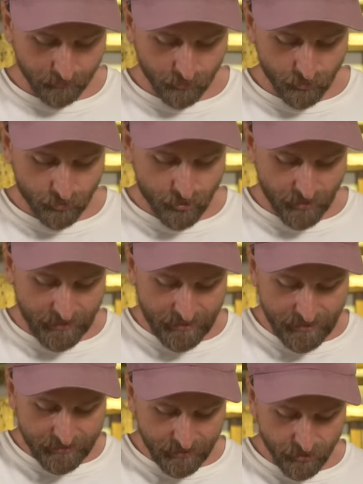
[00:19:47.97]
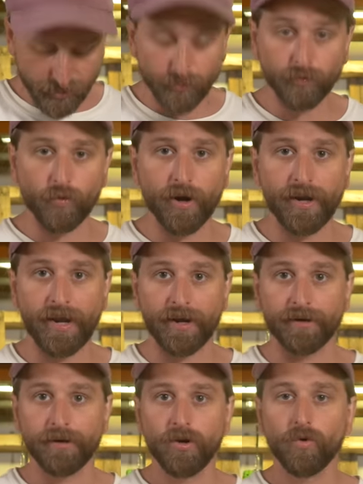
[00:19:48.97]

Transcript: so easy to do with one hand.